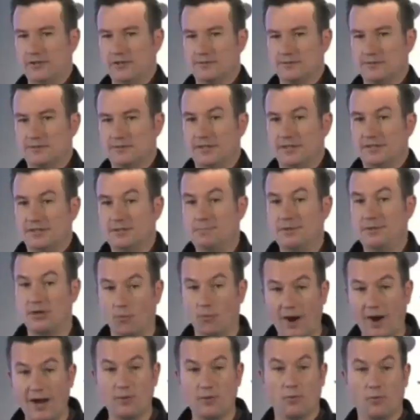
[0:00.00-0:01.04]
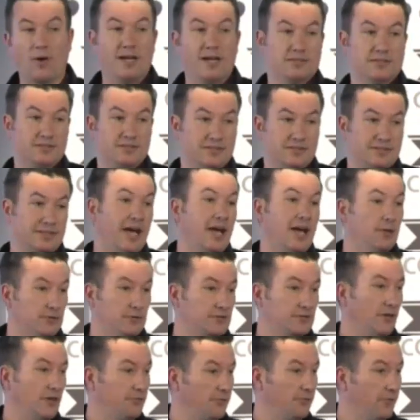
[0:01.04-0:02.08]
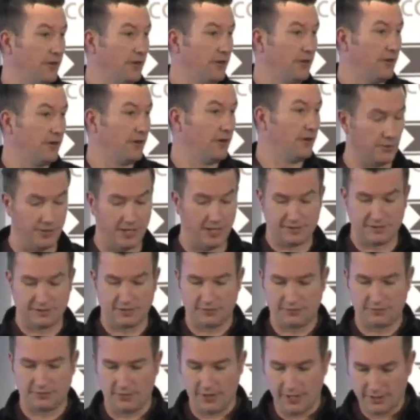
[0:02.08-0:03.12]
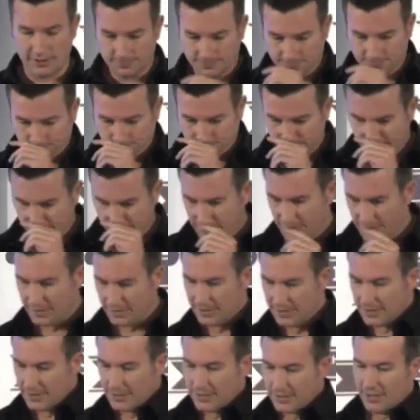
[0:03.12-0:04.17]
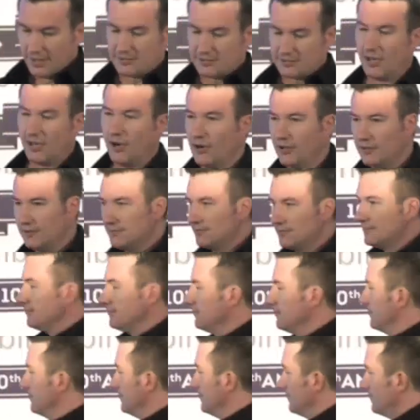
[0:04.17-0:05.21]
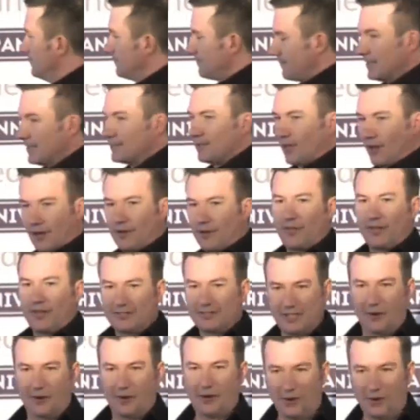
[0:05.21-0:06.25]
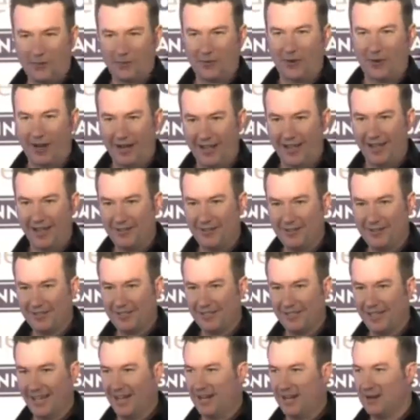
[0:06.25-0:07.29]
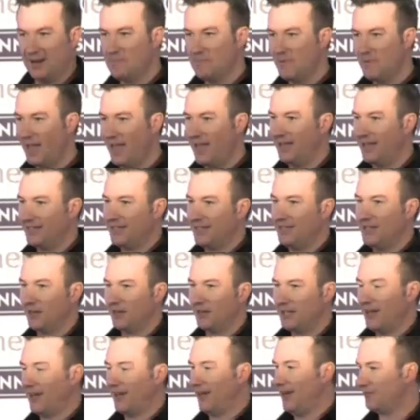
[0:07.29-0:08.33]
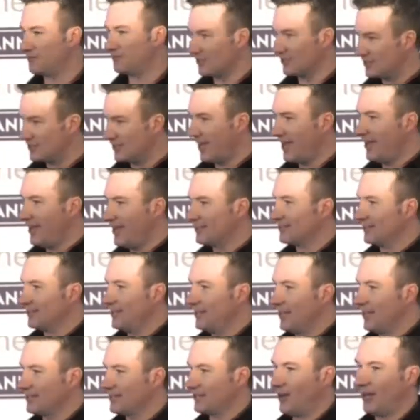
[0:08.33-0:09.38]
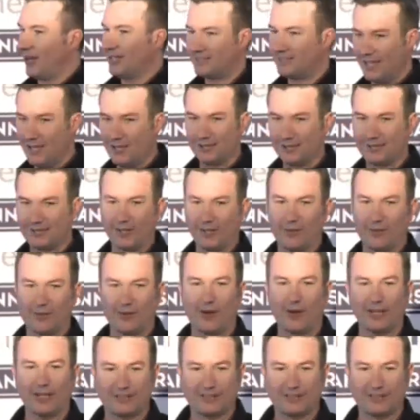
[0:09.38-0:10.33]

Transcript: those sorts of things to be great ways to scale software and to build out software. So there's a lot of things going on right now. And I have to say, as an IT consultant,